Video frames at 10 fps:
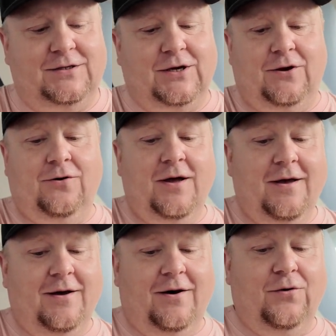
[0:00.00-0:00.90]
So
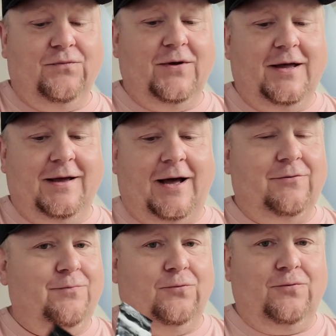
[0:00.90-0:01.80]
hopefully I
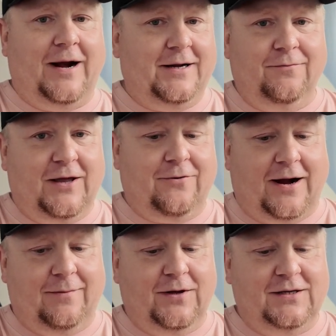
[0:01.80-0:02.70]
randomly
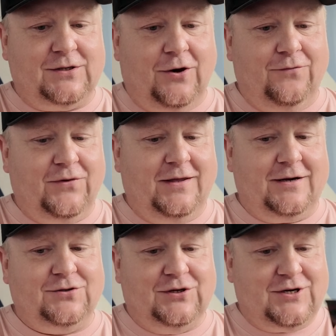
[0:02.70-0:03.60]
grabbed these, so hopefully
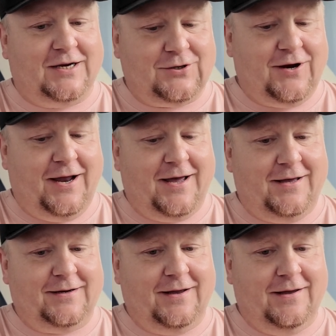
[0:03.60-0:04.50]
there's a Cheshire
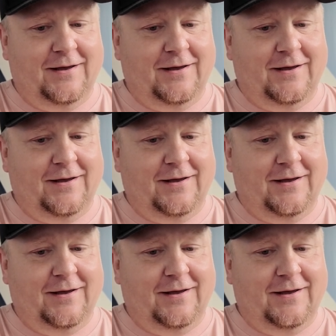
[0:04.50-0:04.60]
Cat